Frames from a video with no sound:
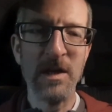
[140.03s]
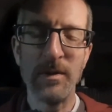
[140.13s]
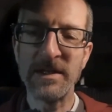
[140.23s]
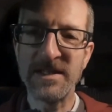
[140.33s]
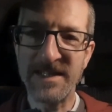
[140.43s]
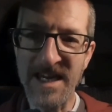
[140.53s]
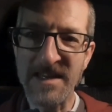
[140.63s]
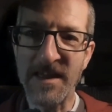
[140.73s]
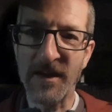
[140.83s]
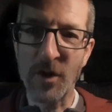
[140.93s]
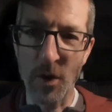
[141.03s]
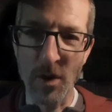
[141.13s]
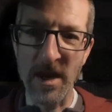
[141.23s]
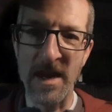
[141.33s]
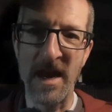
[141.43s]
We can see that they're
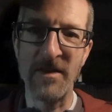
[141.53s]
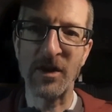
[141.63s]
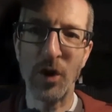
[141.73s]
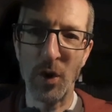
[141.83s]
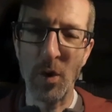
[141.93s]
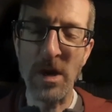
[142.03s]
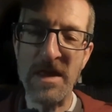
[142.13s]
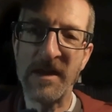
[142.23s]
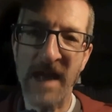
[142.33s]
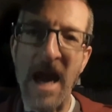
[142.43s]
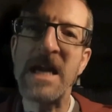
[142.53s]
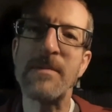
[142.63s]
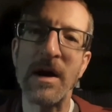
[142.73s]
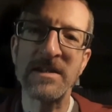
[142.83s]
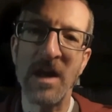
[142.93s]
calling it. They're calling the
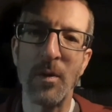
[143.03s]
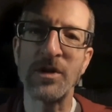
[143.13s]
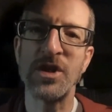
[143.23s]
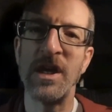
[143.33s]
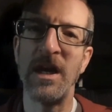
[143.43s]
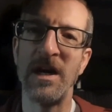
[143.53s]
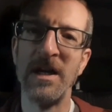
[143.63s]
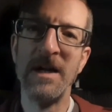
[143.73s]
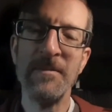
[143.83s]
game as they're watching it.